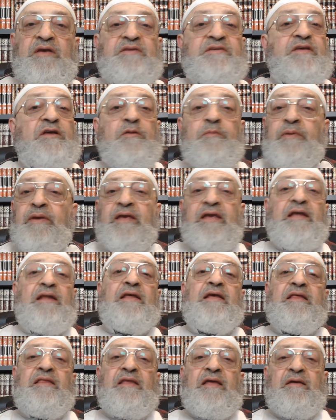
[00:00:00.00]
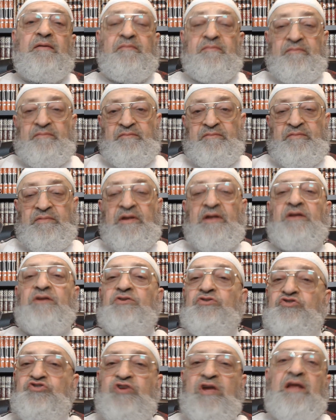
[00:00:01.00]
It's going to be killing them,
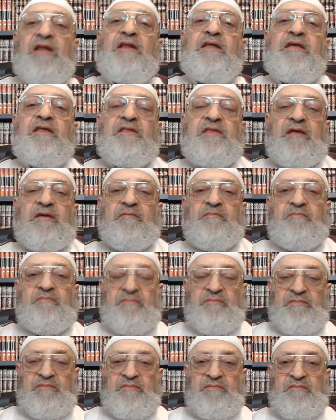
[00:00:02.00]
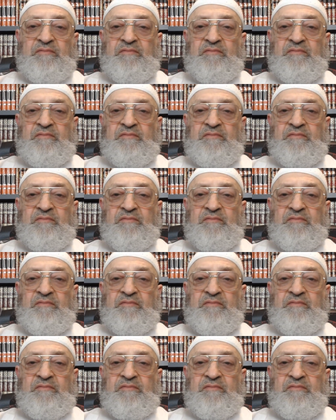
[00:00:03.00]
jailing them.